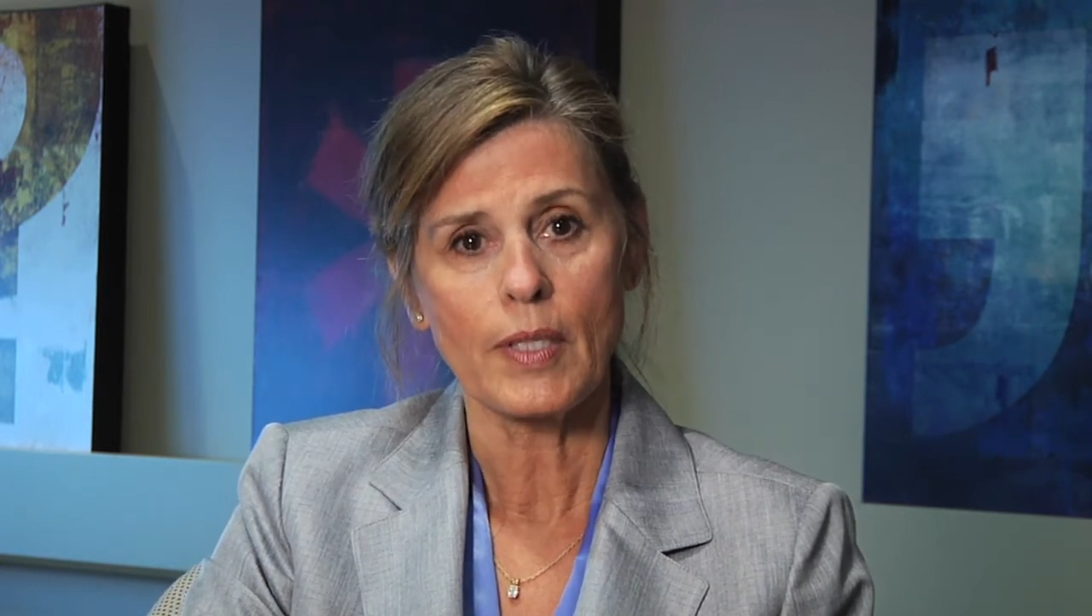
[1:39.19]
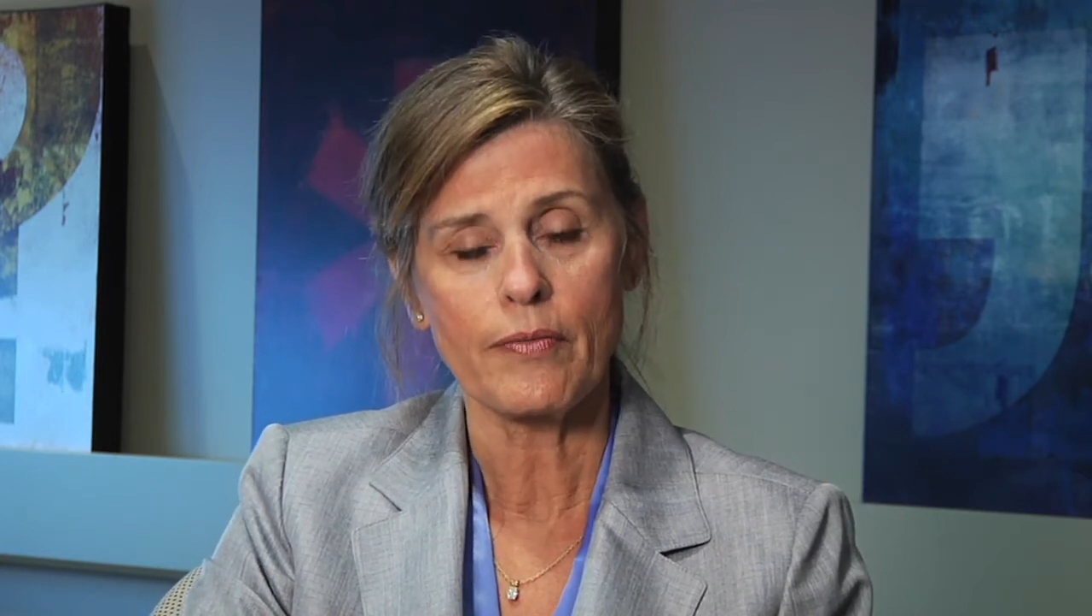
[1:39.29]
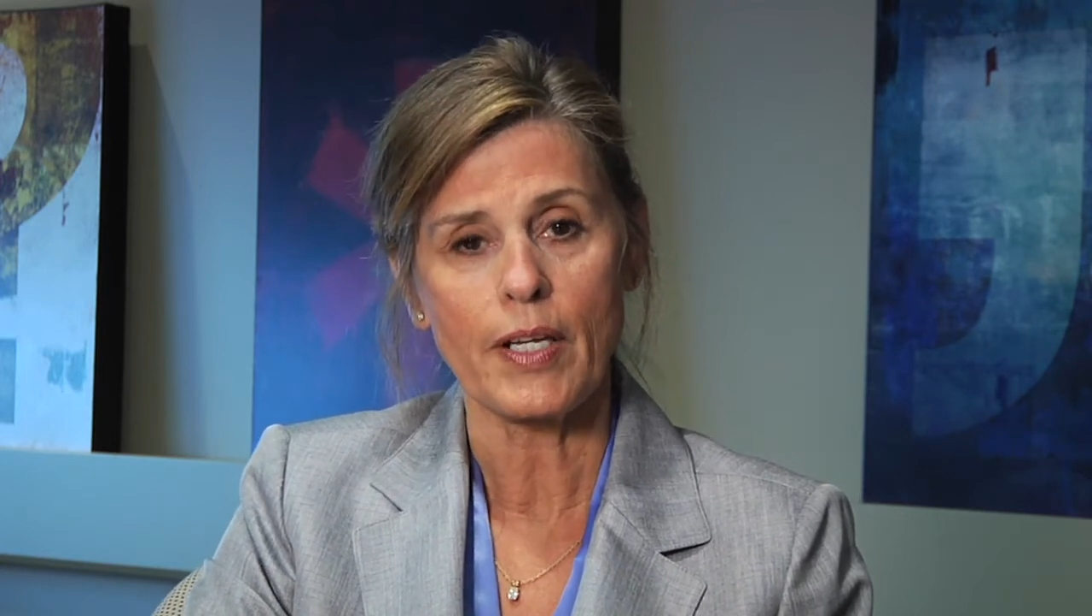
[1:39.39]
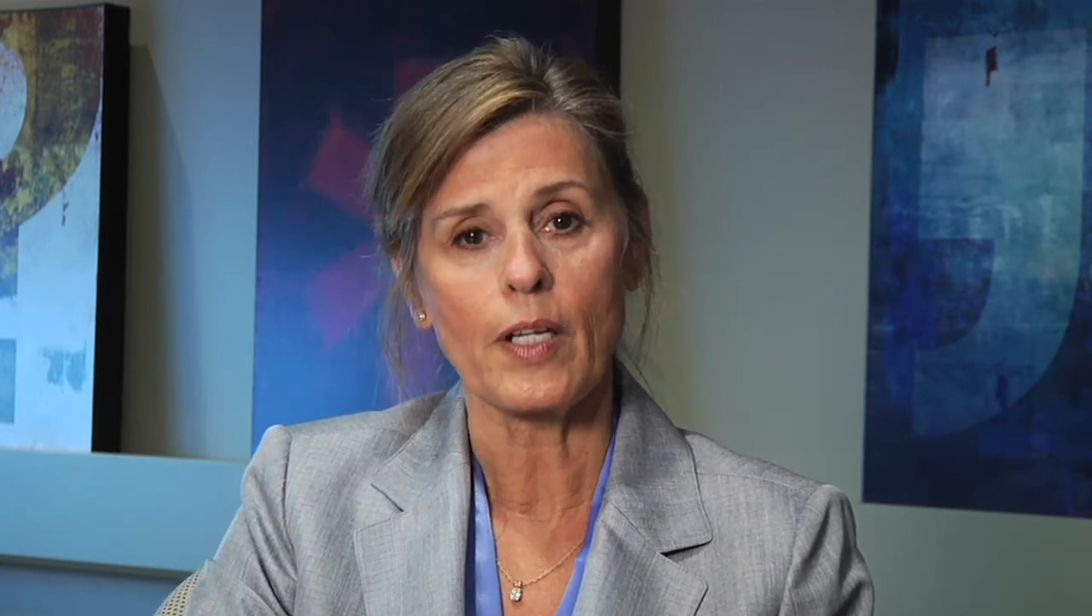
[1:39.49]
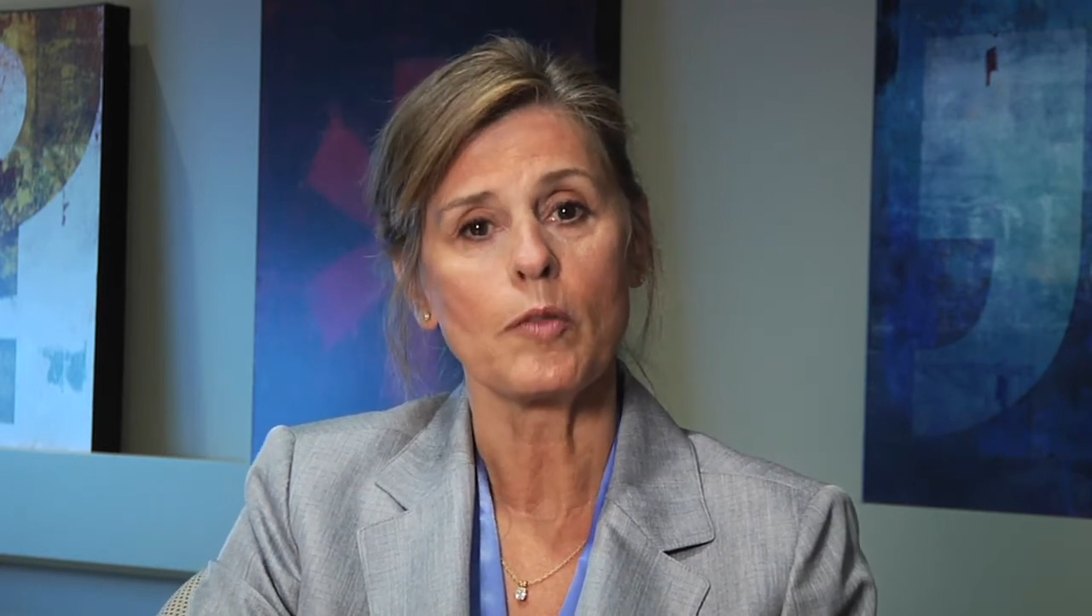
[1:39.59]

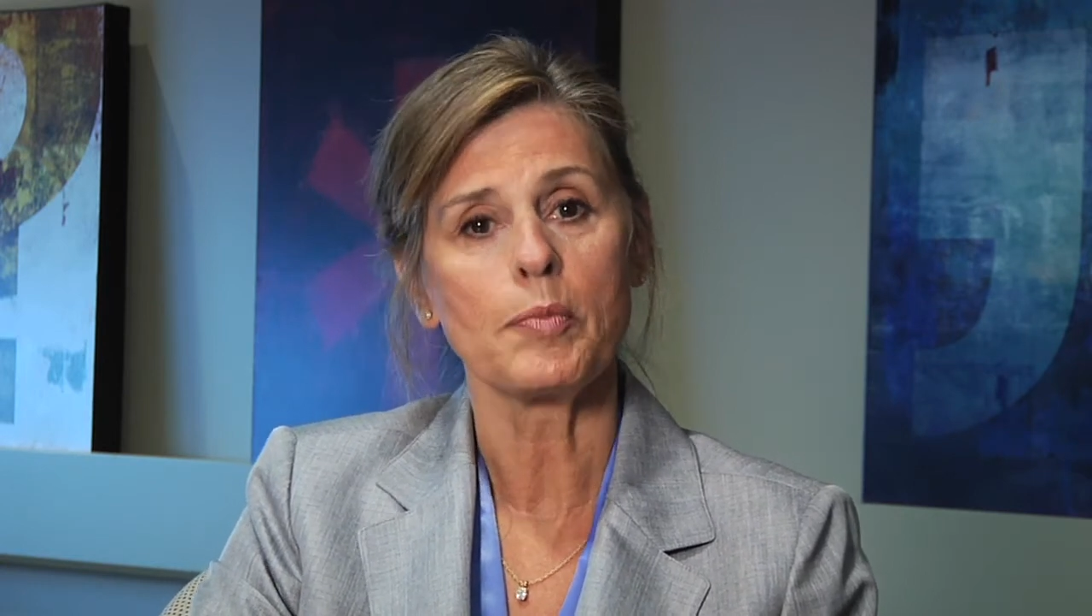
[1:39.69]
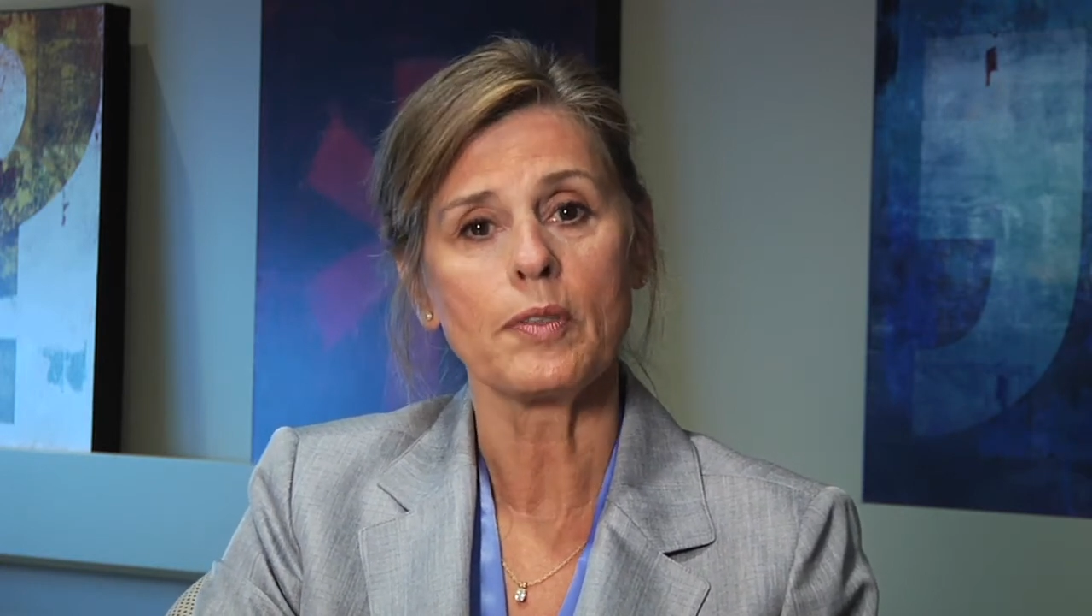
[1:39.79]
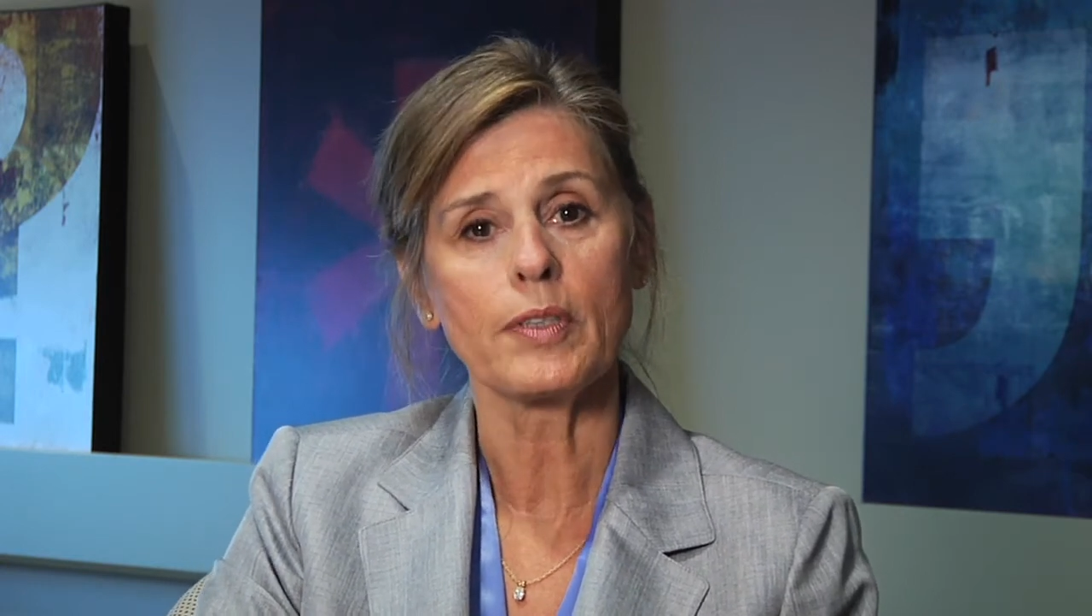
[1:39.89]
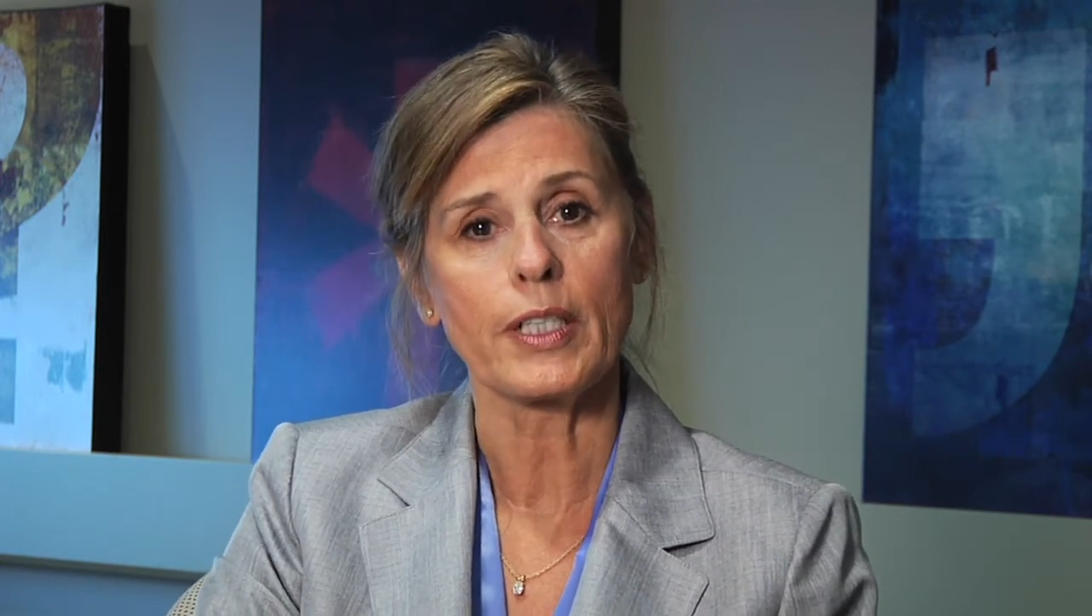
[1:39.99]
available